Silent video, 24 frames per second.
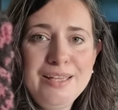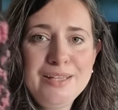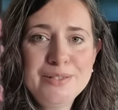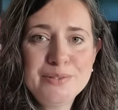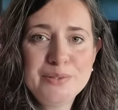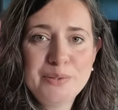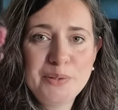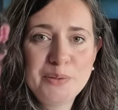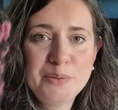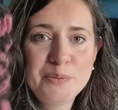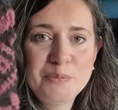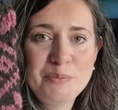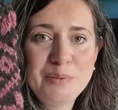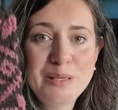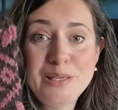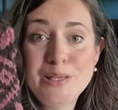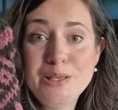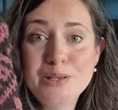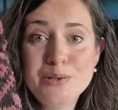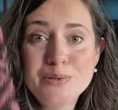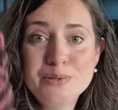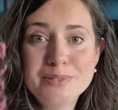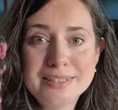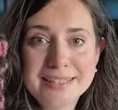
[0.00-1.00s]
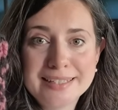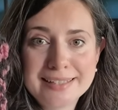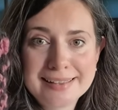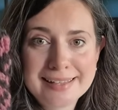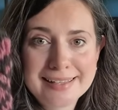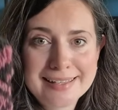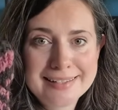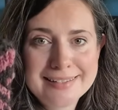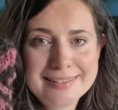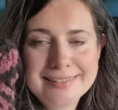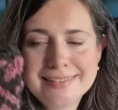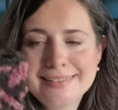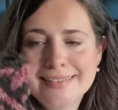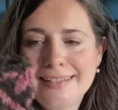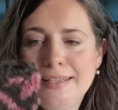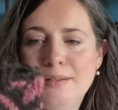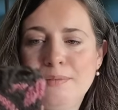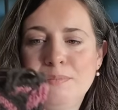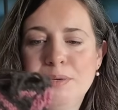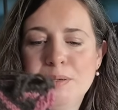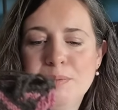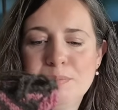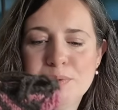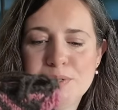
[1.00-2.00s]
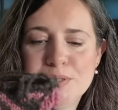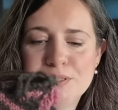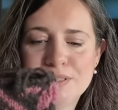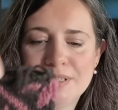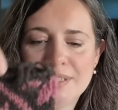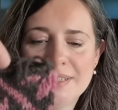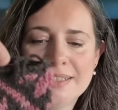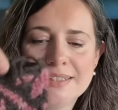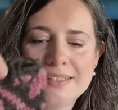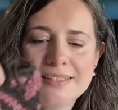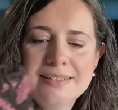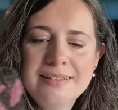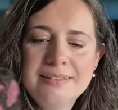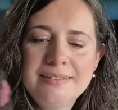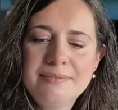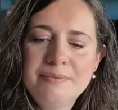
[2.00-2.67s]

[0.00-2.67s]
So I will be using this in my project